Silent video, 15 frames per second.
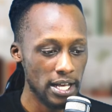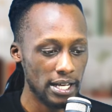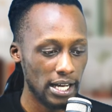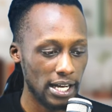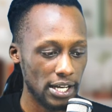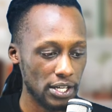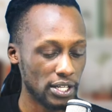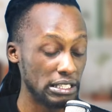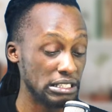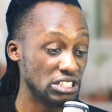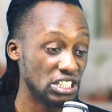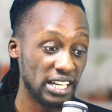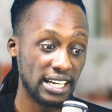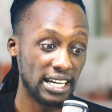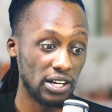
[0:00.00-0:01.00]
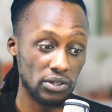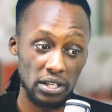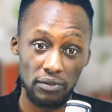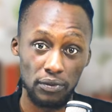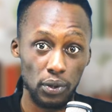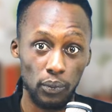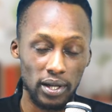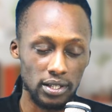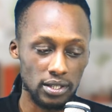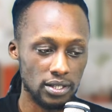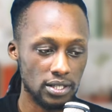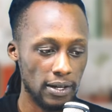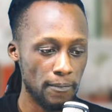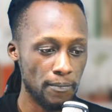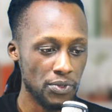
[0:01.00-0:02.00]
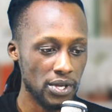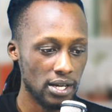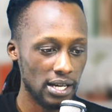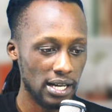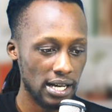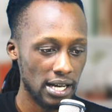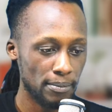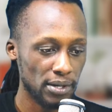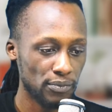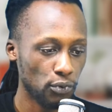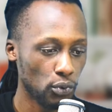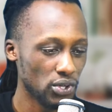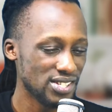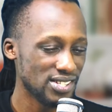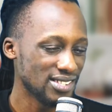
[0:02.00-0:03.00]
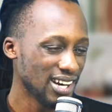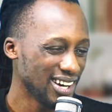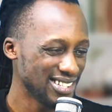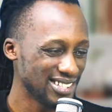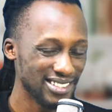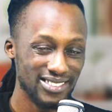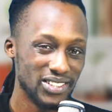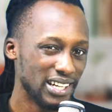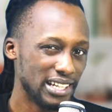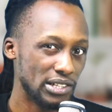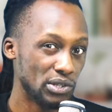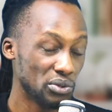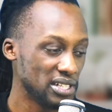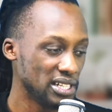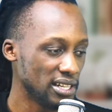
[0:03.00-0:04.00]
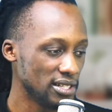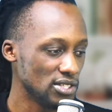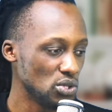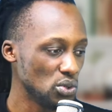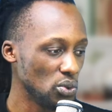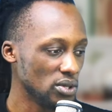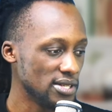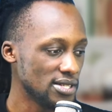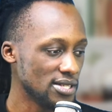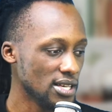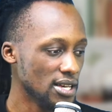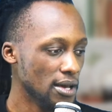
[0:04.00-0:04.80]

You can check it out if you want. But for a start, you really don't need these tools.